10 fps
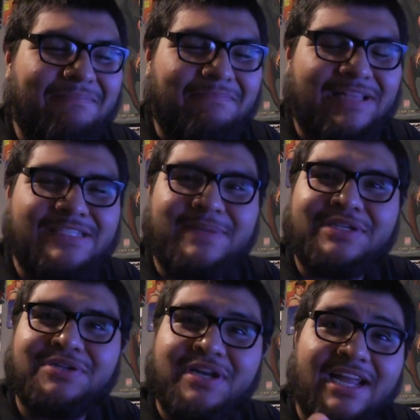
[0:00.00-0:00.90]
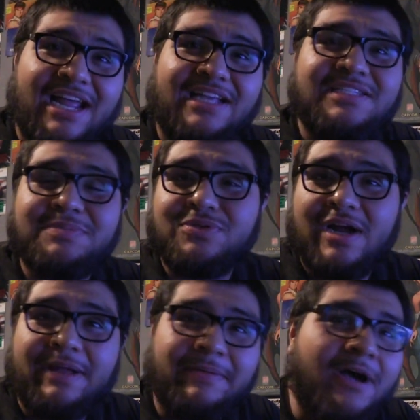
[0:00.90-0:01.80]
please make sure to like,
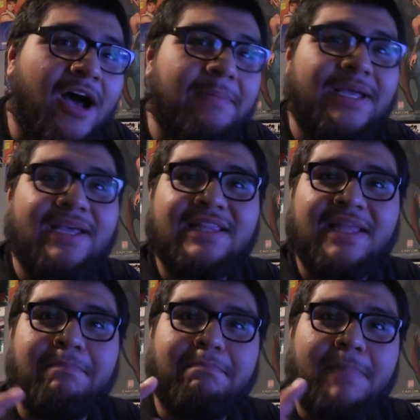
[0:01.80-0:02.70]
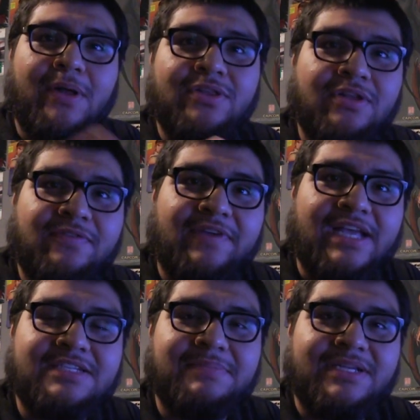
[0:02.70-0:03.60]
subscribe, comment, hit that bell
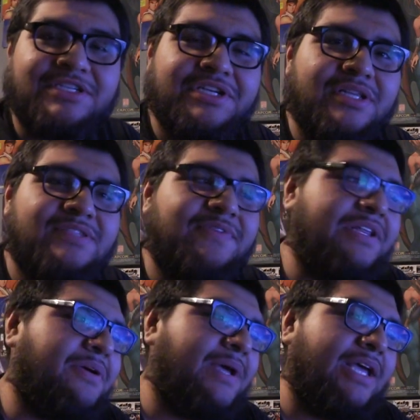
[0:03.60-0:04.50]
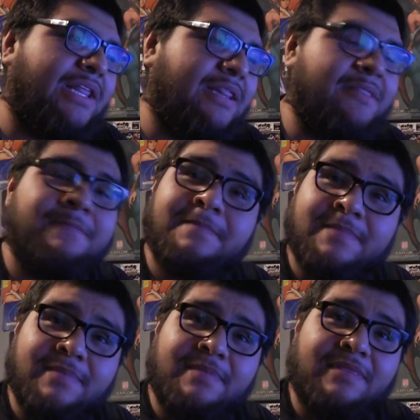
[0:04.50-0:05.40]
notification button, share this video, and
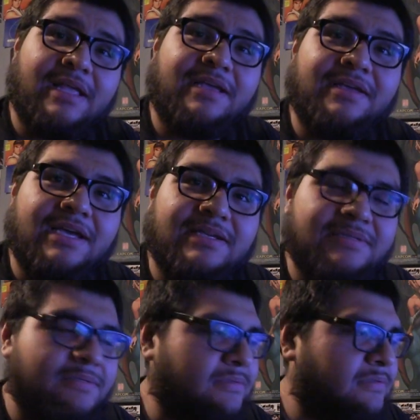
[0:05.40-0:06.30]
thank you guys.